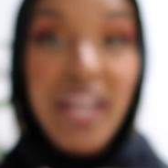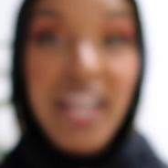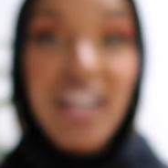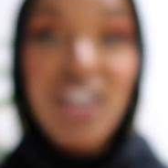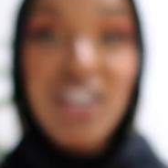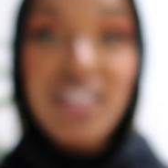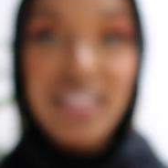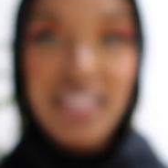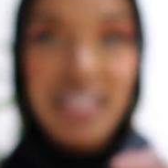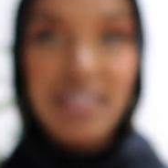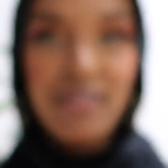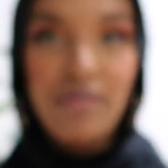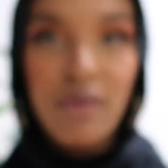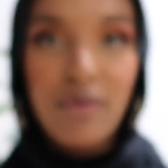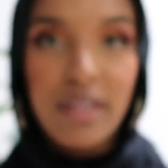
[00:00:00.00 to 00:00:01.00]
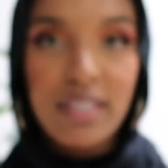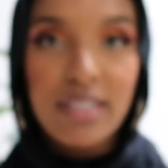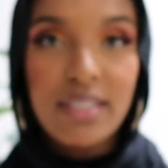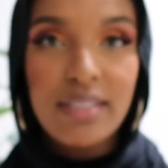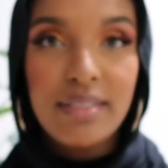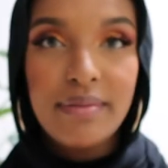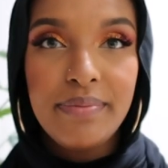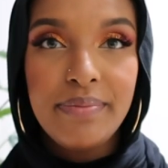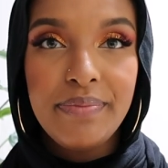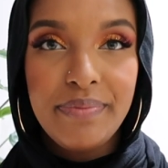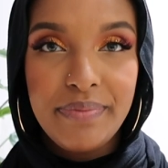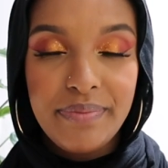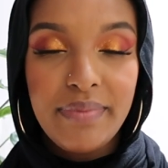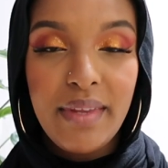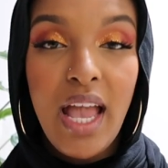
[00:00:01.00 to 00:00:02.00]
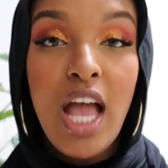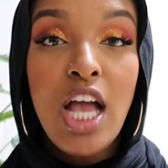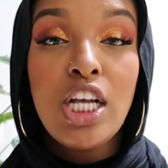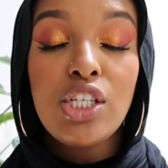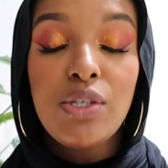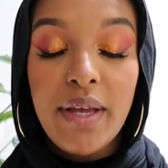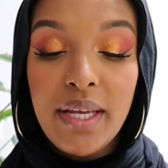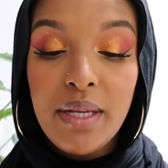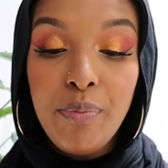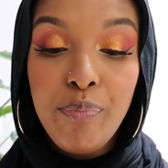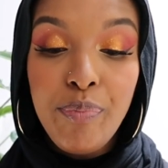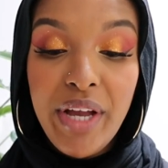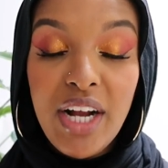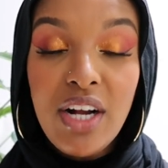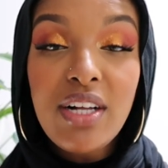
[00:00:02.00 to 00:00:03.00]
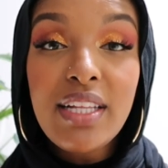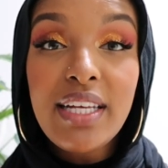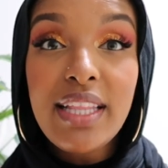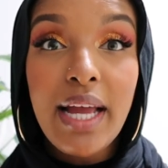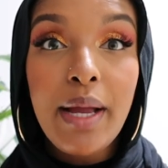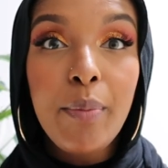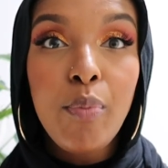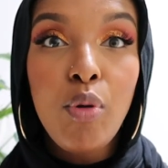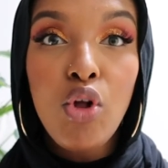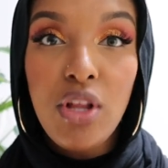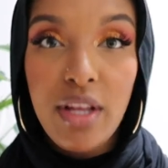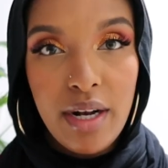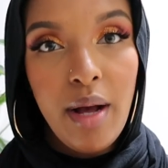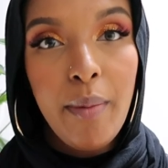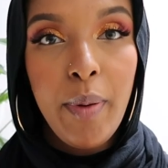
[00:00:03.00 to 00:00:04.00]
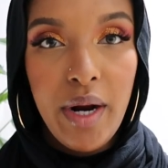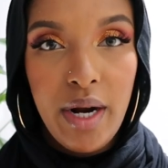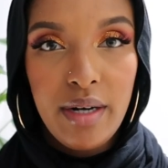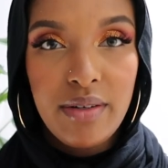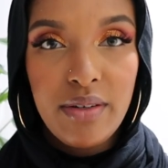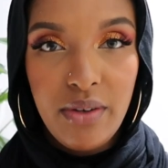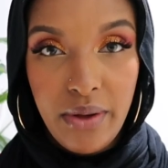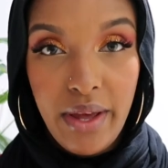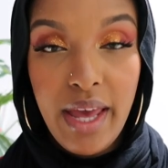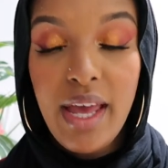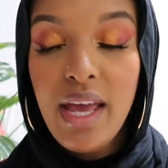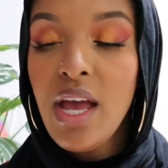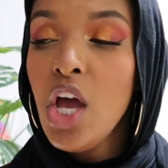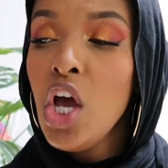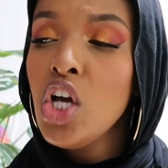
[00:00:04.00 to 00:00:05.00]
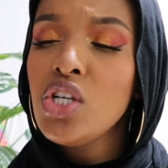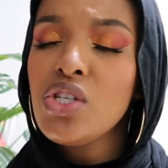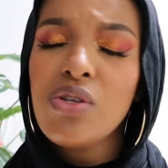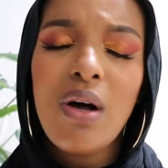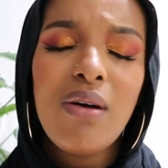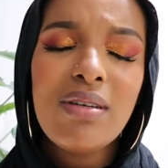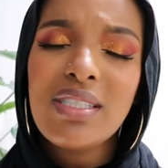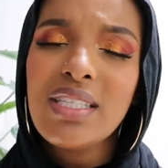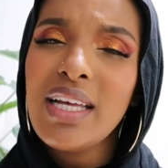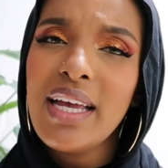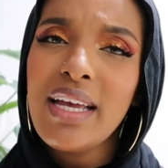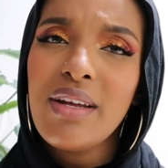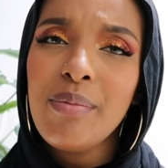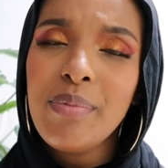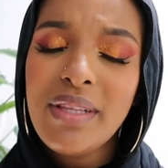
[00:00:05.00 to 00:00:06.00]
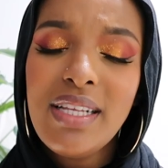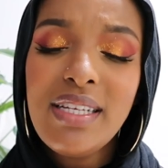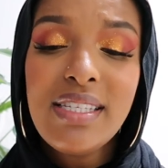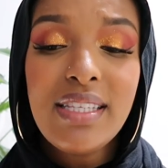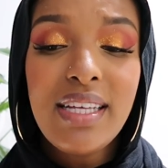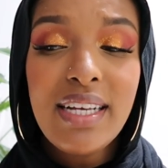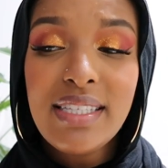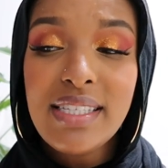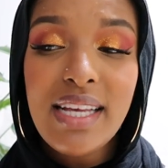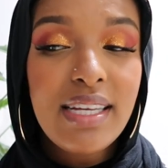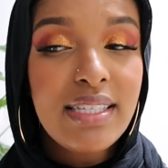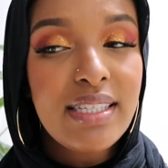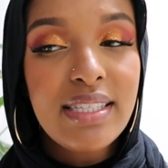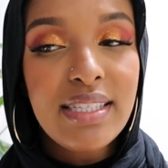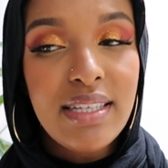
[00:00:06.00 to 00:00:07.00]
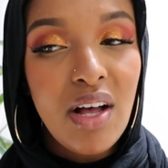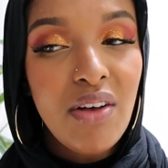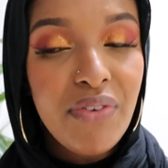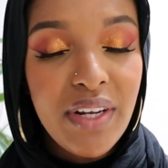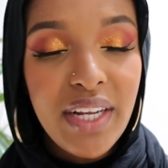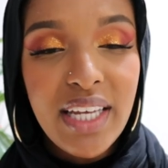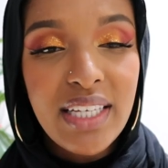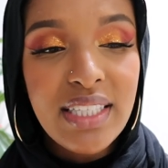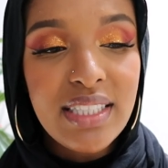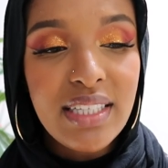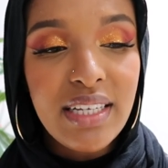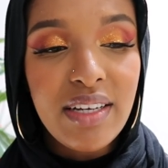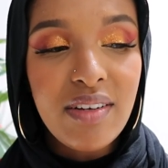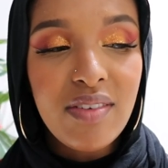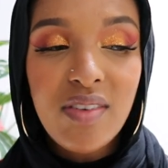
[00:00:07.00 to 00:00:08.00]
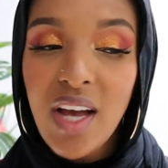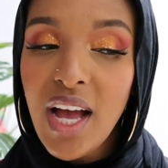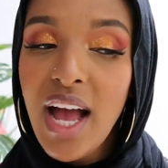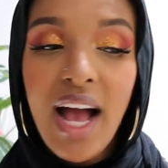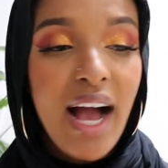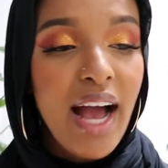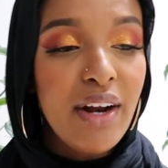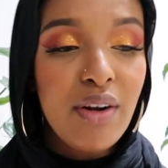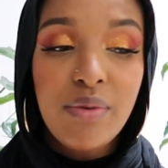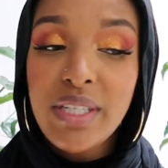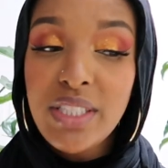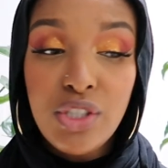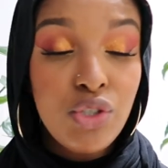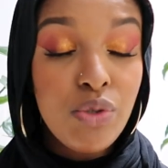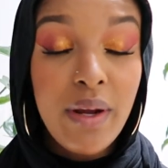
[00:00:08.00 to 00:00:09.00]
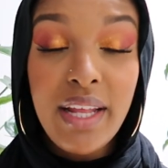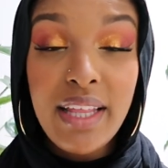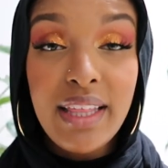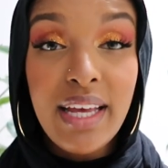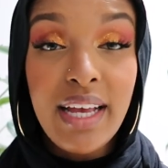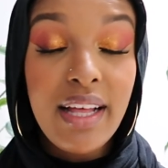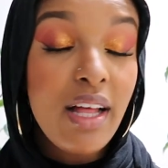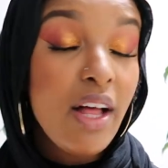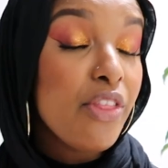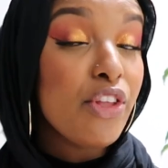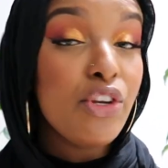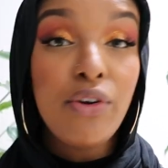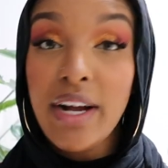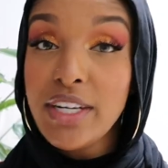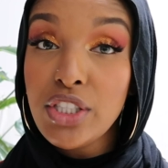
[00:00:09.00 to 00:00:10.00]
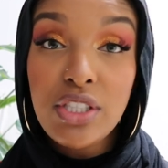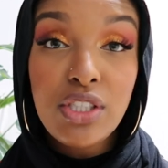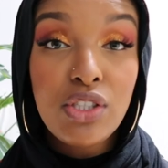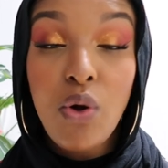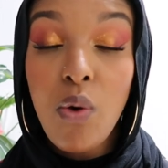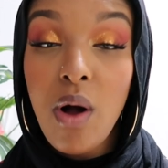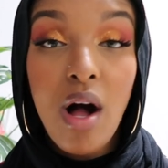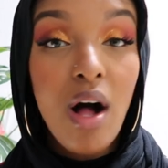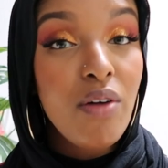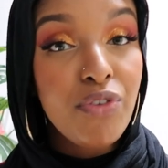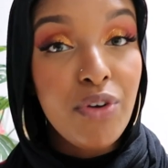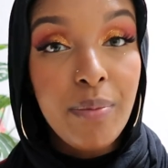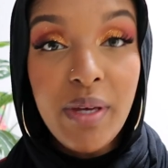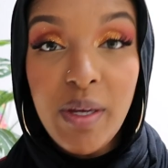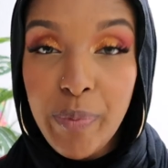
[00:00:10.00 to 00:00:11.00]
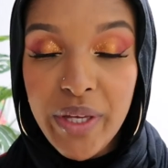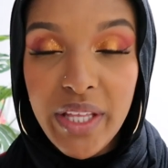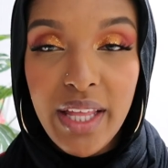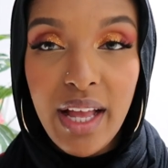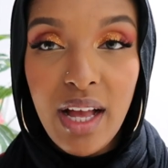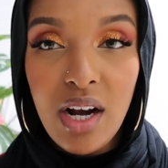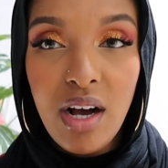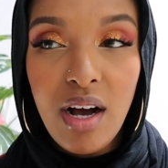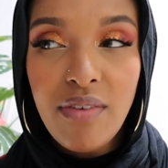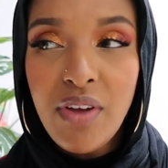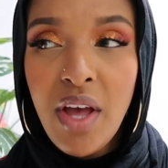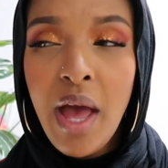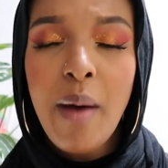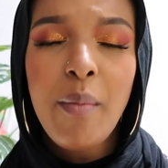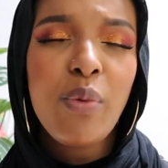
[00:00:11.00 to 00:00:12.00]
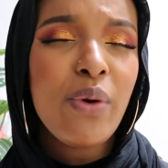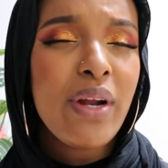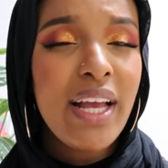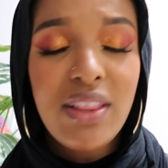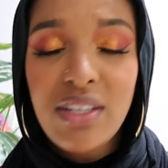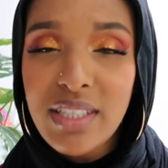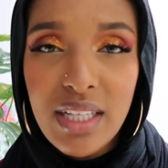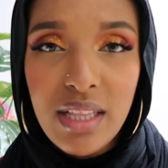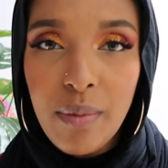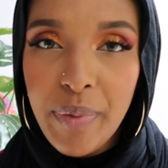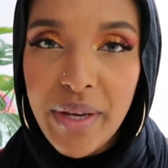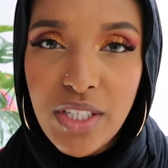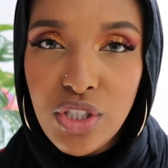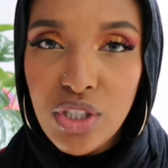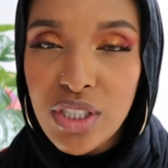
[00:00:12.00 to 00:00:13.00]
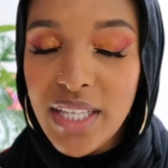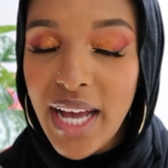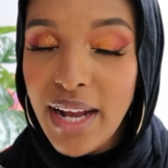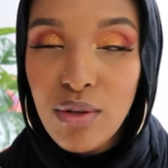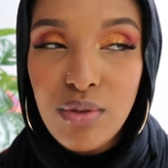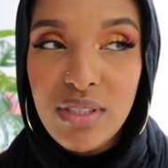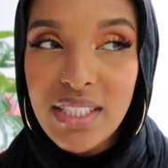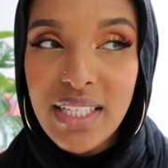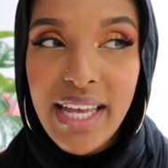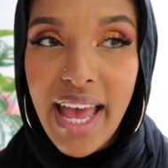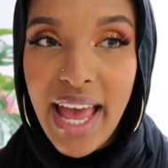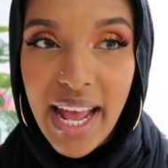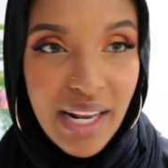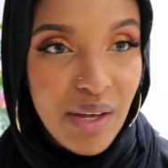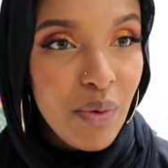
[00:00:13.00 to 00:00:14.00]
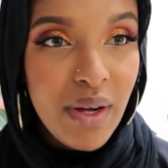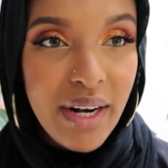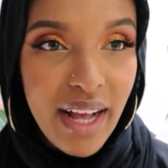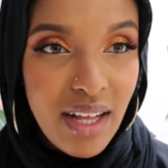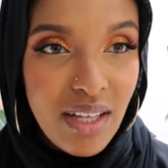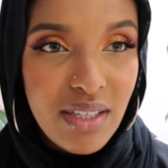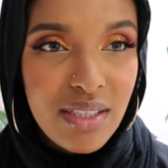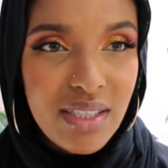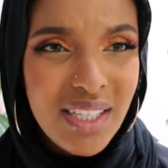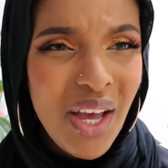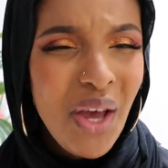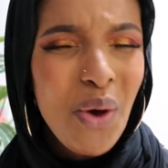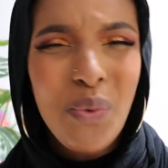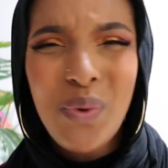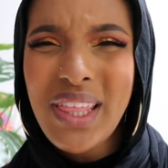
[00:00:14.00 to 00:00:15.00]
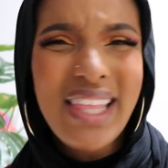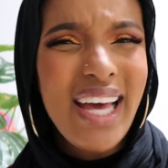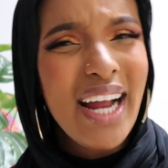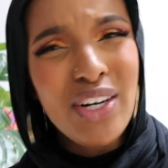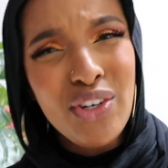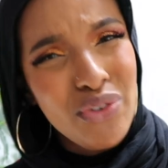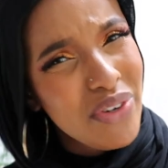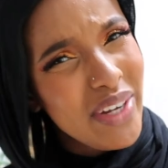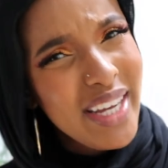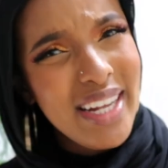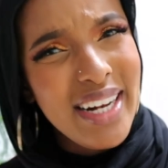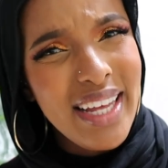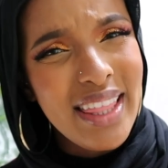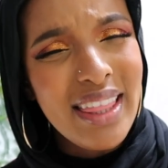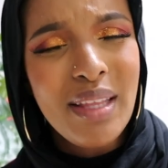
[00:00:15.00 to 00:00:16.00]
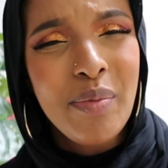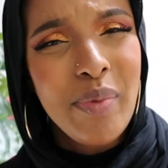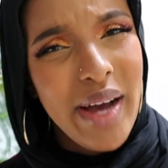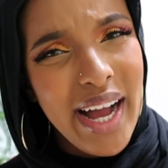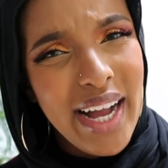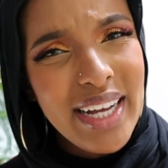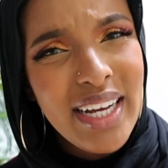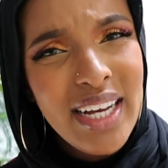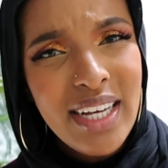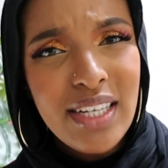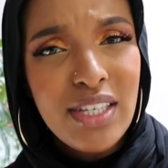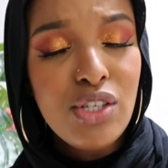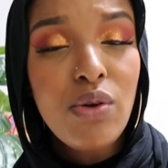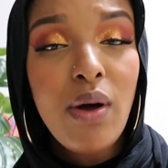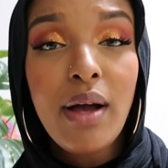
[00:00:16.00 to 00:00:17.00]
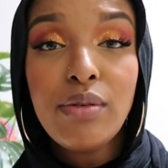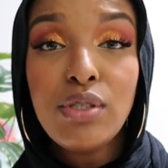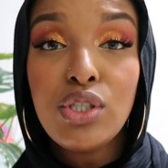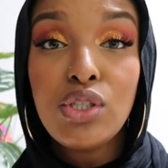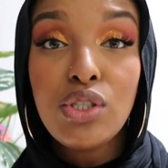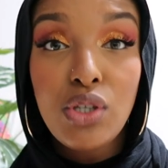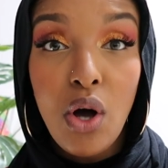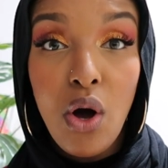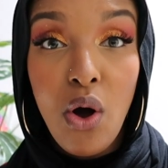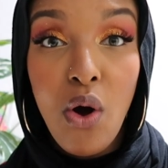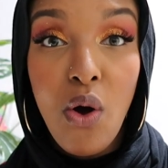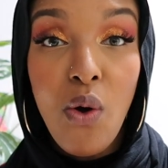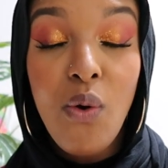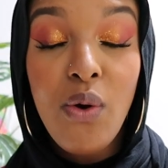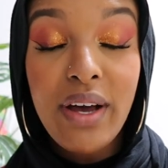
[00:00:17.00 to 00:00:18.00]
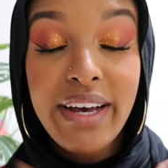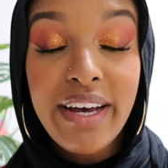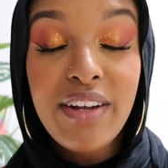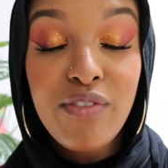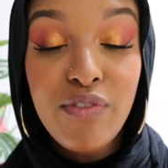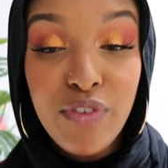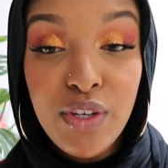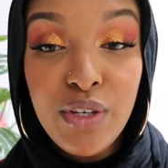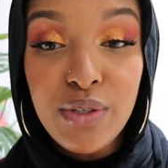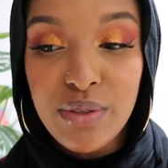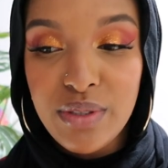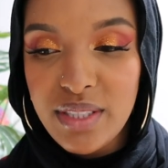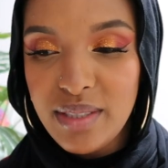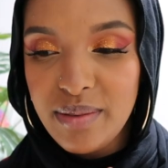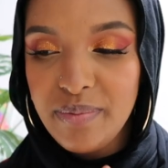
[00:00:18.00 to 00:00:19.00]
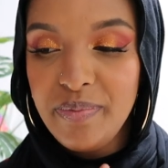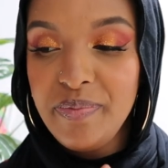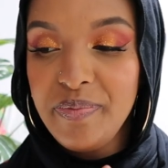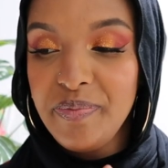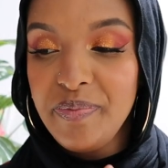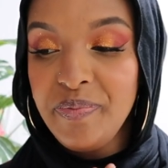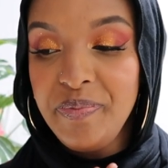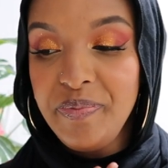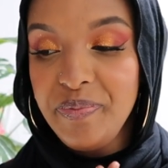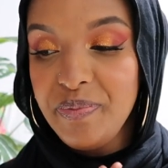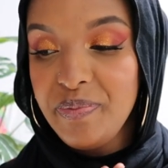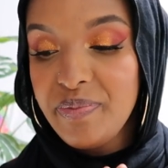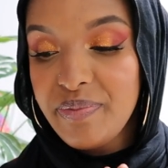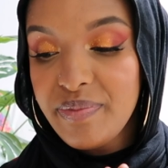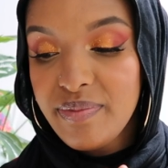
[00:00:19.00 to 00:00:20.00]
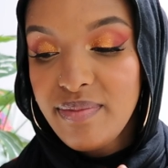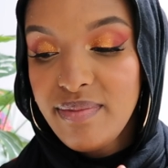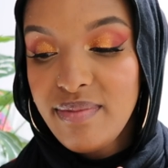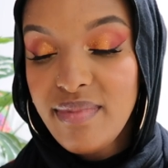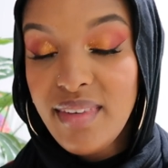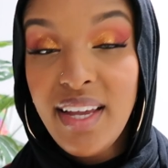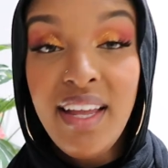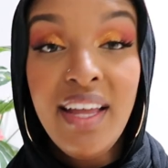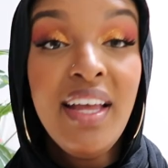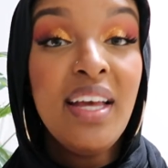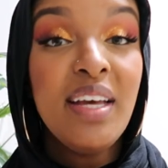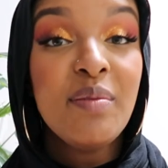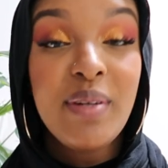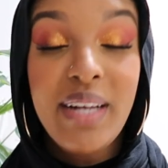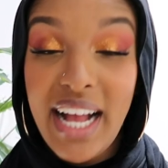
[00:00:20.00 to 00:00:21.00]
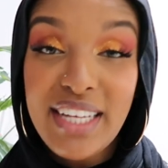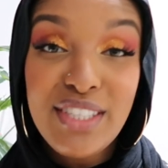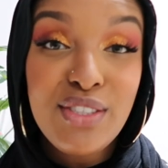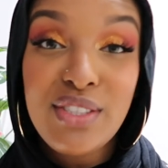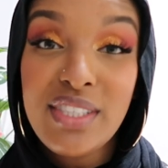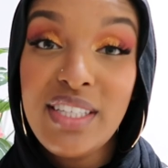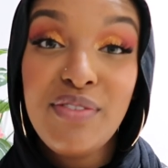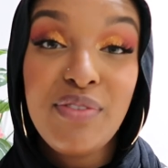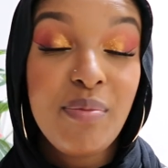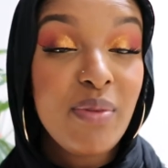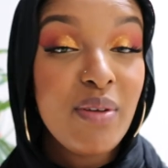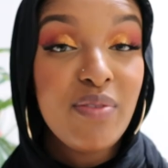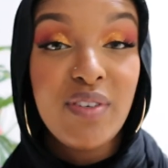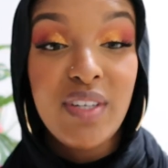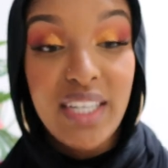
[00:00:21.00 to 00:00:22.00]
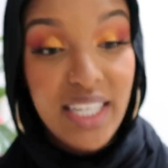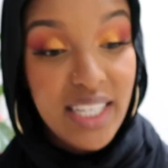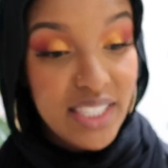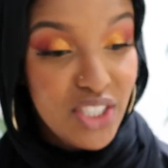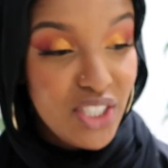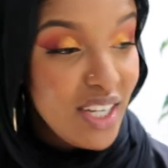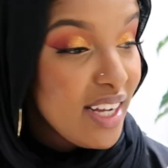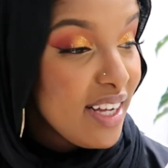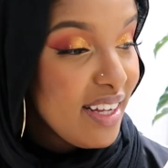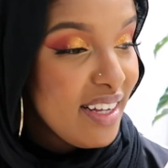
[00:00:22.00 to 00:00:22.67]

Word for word: barely focus so I could barely like pull it apart, okay? So I was like, but this thing says it's self-adhesive. I don't need to do anything. The directions don't call for me peeling it off. But when I looked at the pictures, I don't see anyone else with that grid in the back. So I was so confused. but as you'll see from the footage,